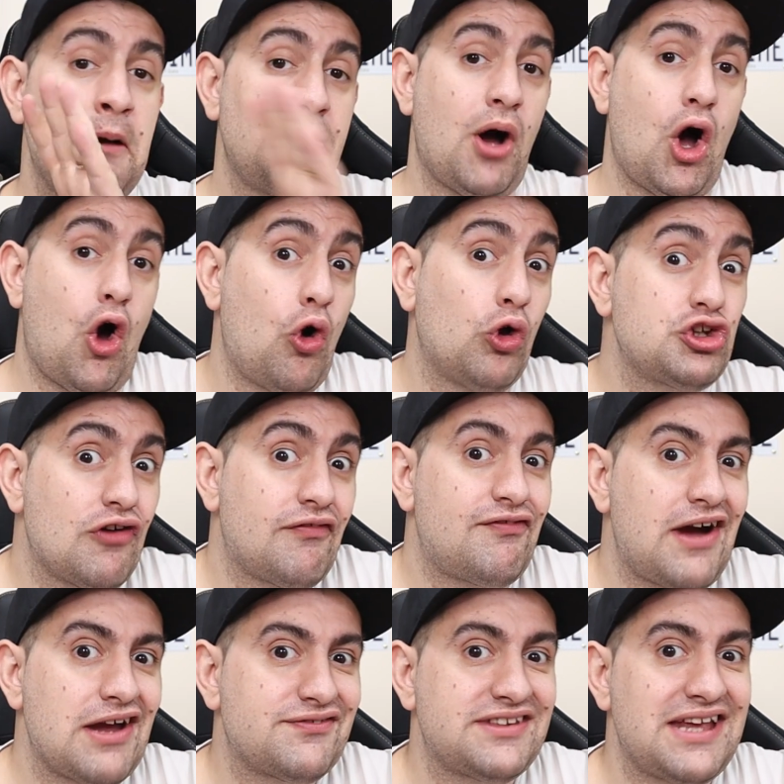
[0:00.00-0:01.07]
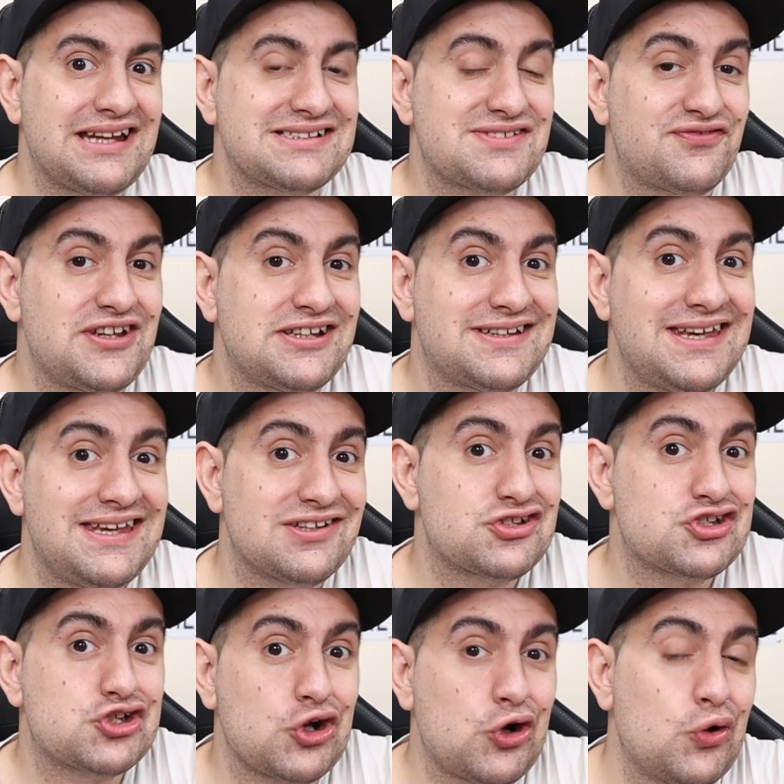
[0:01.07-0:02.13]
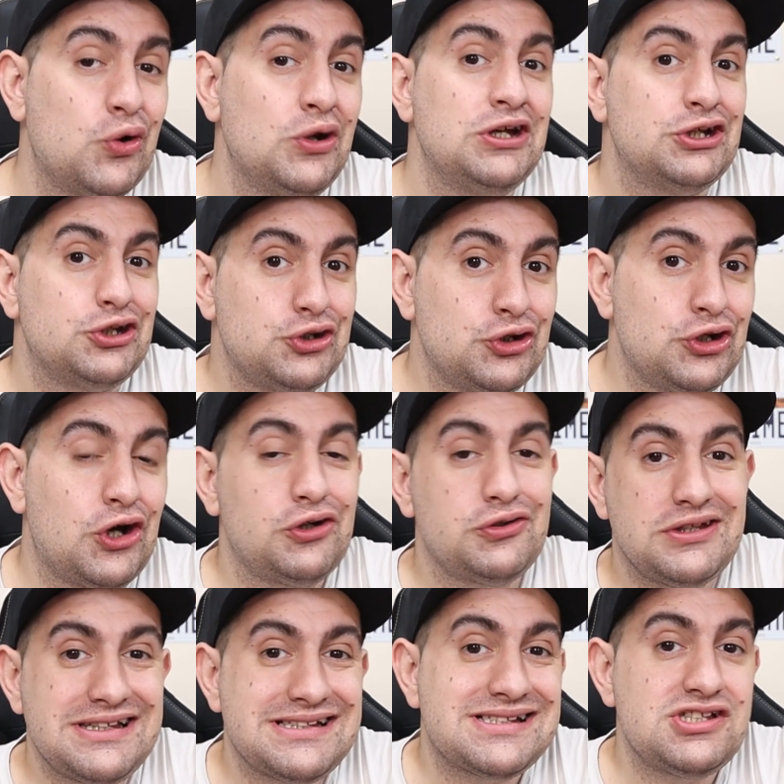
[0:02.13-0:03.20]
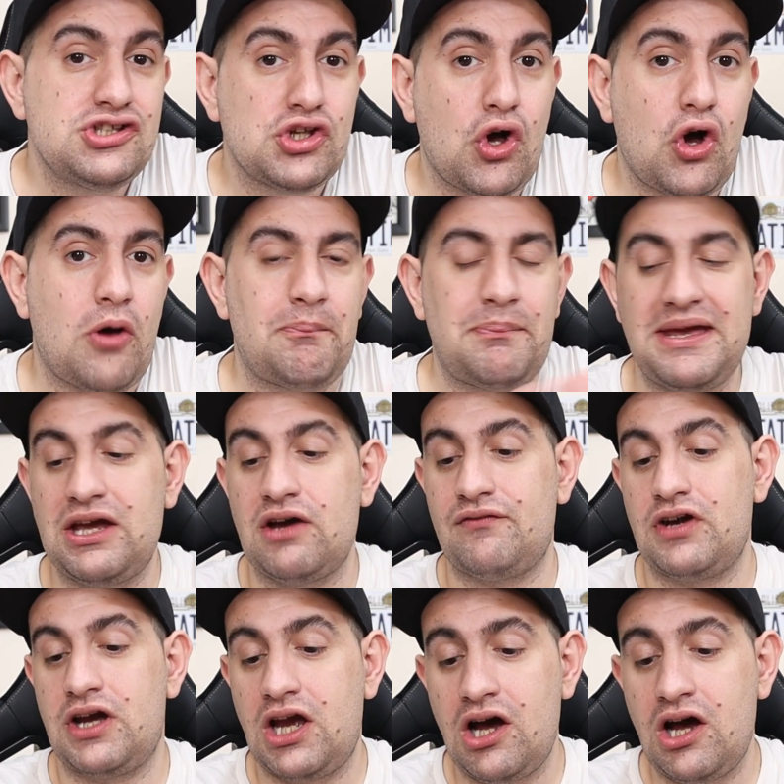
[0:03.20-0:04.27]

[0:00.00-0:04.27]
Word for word: But all your five tens fit here, so, you know, it's not big of a